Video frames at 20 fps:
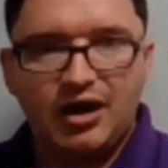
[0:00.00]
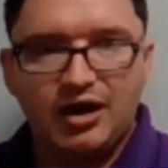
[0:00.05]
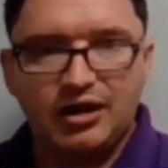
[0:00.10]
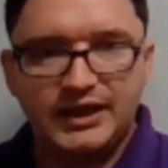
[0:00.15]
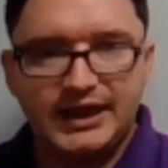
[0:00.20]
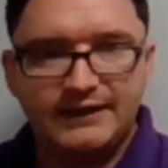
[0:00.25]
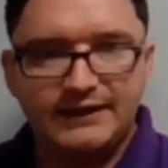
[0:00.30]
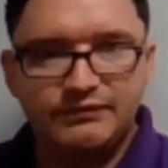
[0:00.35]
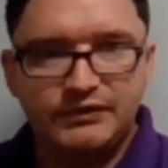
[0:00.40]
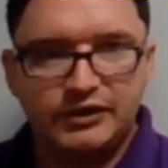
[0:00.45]

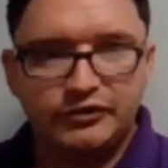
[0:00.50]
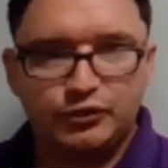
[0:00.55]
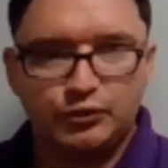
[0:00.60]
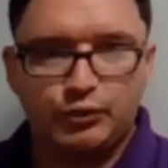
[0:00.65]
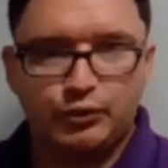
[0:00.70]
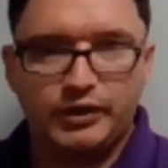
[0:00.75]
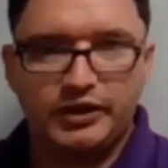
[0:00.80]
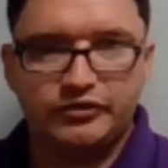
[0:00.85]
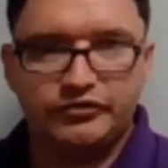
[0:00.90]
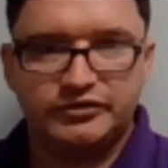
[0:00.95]
I'll have those
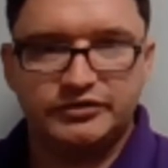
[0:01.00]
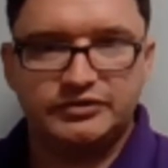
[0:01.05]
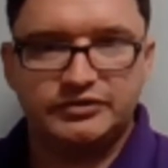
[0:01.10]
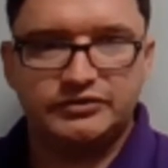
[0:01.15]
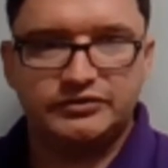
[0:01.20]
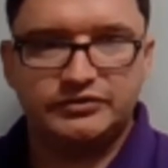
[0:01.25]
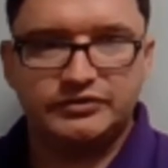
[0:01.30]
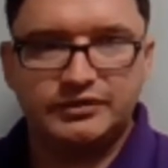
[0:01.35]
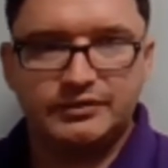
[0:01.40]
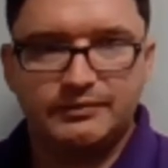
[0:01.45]

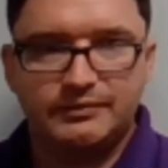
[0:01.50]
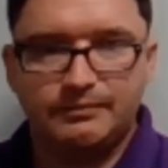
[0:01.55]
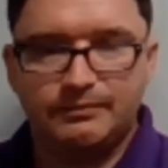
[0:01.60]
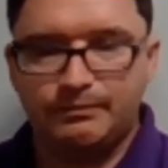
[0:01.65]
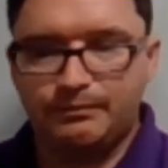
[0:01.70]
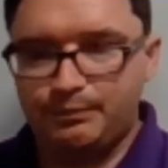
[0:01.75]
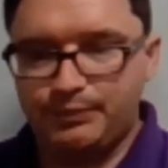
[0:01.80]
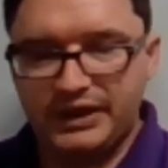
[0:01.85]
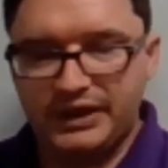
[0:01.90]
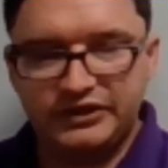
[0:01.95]
questions
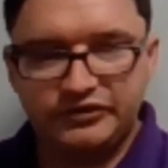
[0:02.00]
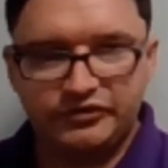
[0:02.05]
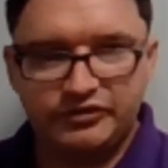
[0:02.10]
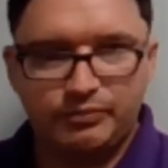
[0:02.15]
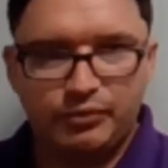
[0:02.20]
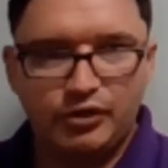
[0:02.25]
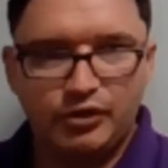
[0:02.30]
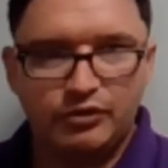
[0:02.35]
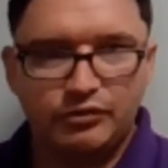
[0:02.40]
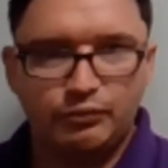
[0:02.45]
based
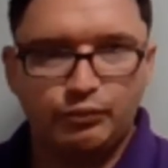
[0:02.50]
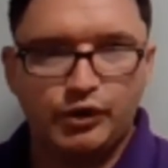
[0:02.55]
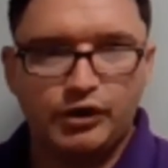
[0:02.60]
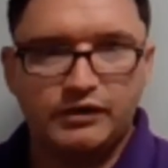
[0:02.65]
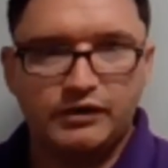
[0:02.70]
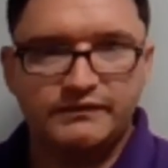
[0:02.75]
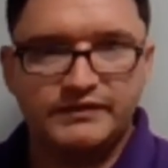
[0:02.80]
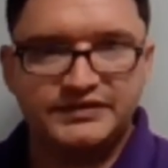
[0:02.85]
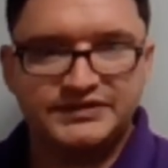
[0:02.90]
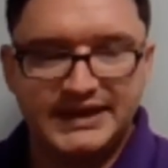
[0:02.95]
upon
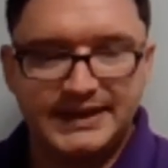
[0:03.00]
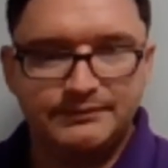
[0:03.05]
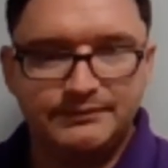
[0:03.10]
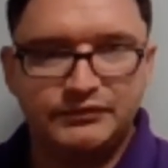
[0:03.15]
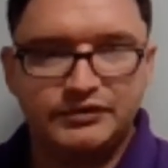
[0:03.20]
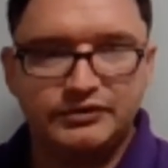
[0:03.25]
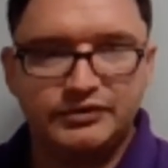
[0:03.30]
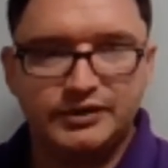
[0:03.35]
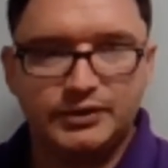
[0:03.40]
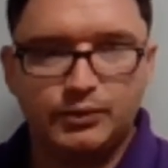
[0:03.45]
where I've
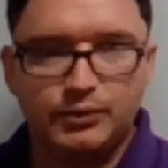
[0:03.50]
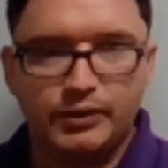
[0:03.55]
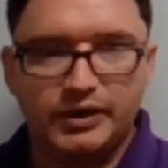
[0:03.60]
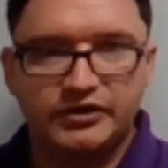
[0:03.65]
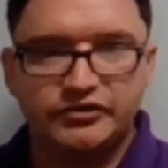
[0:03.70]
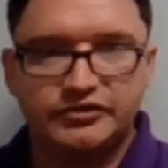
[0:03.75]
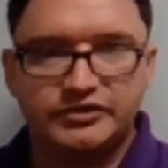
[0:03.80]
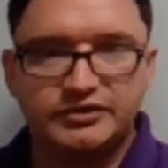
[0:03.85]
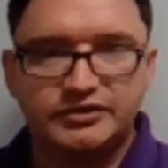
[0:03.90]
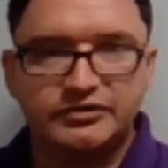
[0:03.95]
attempted the
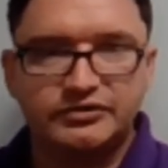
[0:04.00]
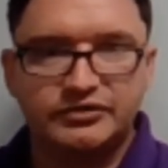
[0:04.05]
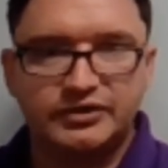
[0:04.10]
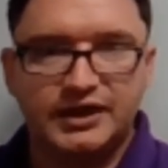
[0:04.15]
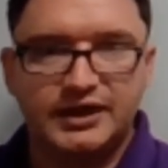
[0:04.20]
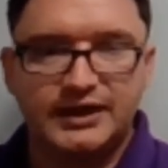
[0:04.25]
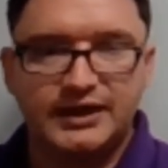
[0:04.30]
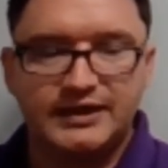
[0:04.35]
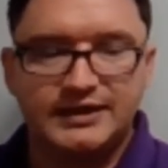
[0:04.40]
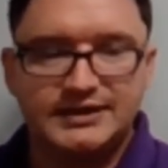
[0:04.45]
questions,
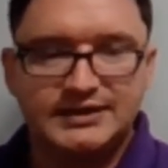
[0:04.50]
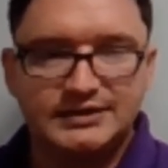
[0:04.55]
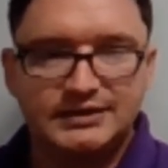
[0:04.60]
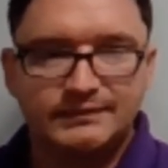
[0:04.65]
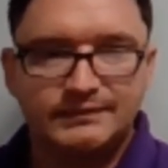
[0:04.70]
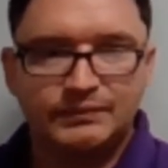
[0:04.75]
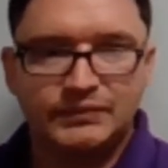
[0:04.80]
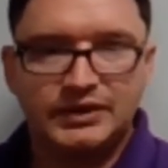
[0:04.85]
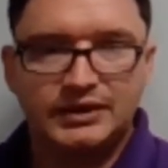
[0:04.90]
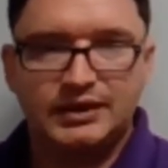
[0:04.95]
and I
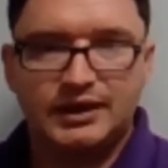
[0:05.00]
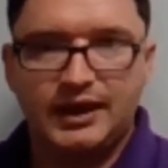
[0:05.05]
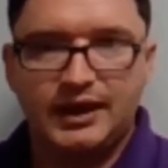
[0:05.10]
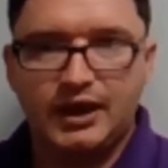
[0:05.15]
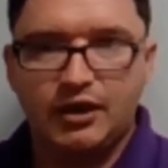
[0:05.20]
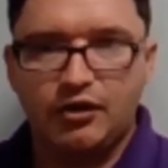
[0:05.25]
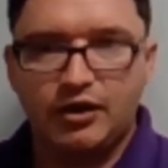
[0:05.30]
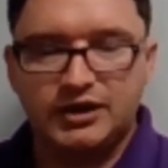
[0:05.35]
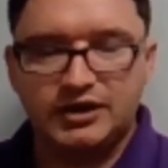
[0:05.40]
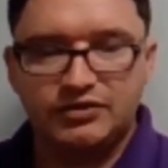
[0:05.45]

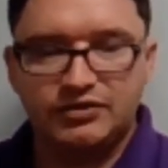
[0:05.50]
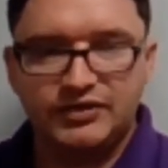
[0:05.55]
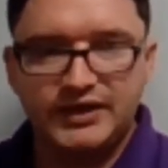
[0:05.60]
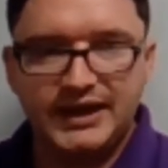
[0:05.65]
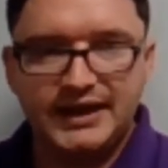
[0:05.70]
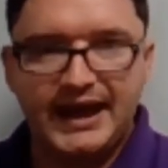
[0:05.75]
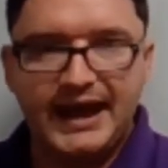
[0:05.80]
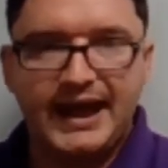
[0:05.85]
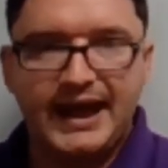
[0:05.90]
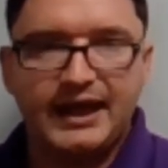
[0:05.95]
can
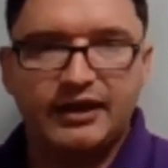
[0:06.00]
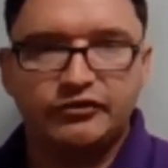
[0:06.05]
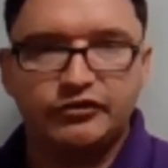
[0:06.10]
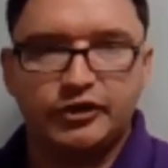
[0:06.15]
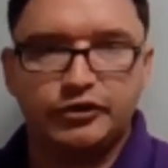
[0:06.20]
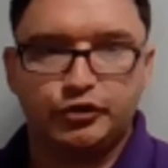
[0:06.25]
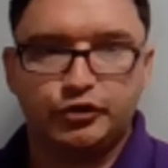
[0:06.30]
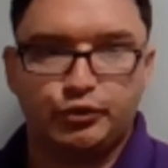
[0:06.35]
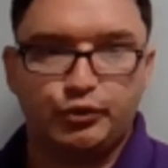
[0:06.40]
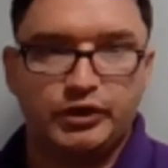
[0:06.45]
then ask
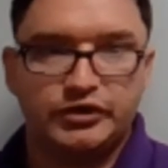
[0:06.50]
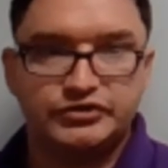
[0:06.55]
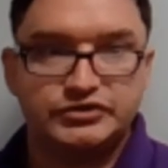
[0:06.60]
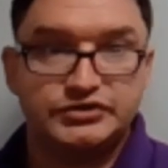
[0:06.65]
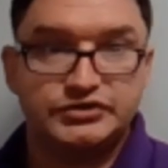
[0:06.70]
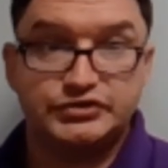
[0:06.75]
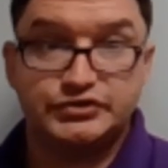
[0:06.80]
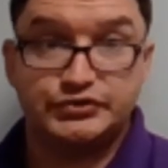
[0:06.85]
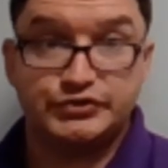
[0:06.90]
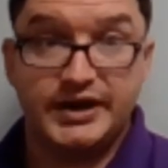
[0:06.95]
those
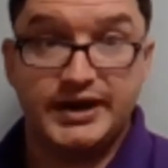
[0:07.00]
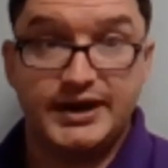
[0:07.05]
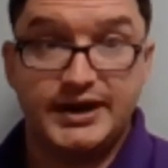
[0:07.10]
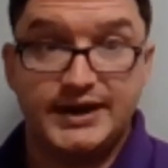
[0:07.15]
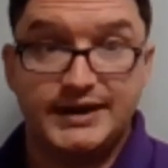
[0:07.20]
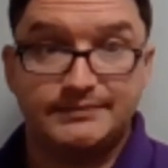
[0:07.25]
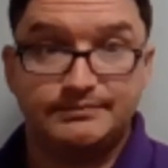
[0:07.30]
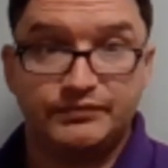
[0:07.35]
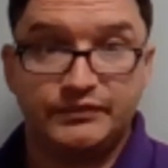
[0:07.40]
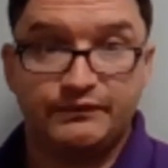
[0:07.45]
questions straight
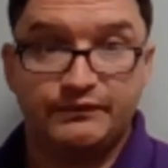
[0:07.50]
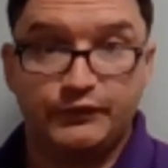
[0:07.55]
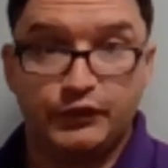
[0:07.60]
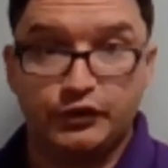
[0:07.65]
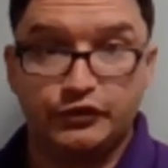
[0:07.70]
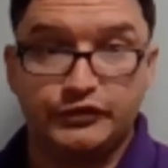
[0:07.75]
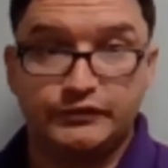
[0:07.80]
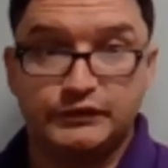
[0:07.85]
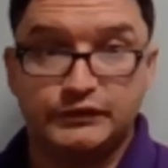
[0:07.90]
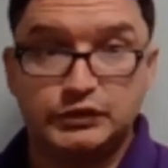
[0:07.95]
up,
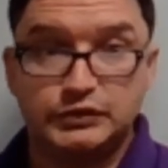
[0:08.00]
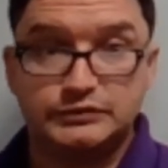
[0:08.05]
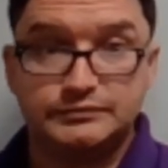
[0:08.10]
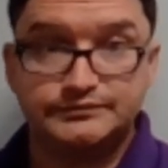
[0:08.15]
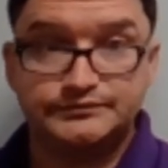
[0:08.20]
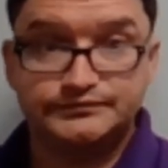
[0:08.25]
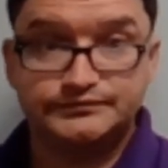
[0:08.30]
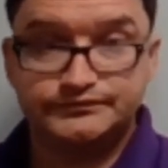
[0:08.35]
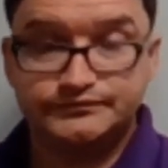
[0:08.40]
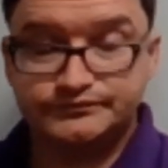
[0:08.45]
first of
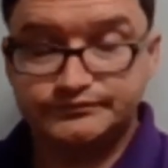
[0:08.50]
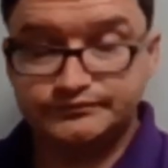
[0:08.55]
all,